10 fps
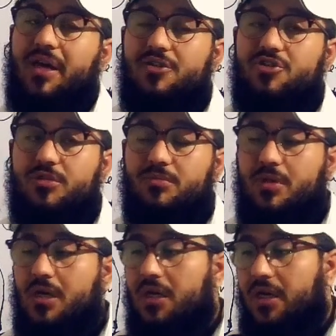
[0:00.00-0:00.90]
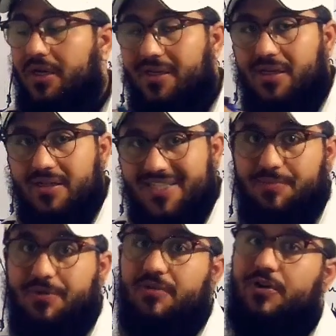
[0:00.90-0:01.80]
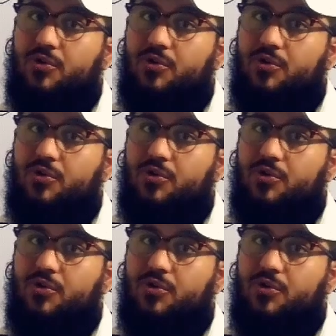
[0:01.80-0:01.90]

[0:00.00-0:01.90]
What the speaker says: mechanism in a separate